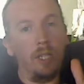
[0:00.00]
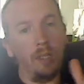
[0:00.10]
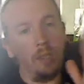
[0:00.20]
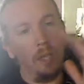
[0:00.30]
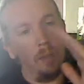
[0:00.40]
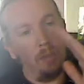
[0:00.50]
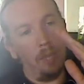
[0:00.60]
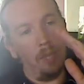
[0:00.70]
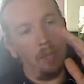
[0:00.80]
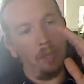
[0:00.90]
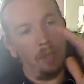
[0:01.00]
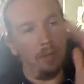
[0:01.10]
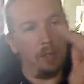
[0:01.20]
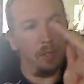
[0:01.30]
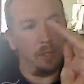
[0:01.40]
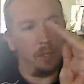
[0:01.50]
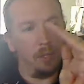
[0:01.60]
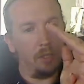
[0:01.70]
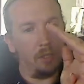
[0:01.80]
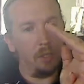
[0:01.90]
It's not bent over. It's not
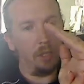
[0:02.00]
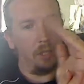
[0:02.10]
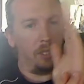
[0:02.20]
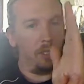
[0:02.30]
crooked.